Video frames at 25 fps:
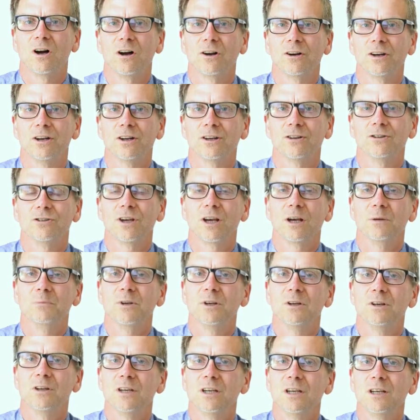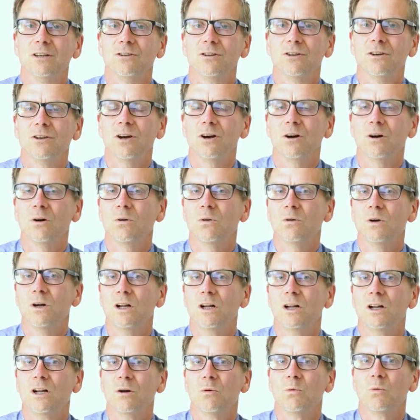On an exam, you need to know
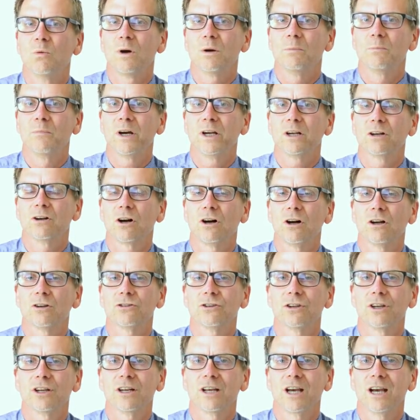what might cause it.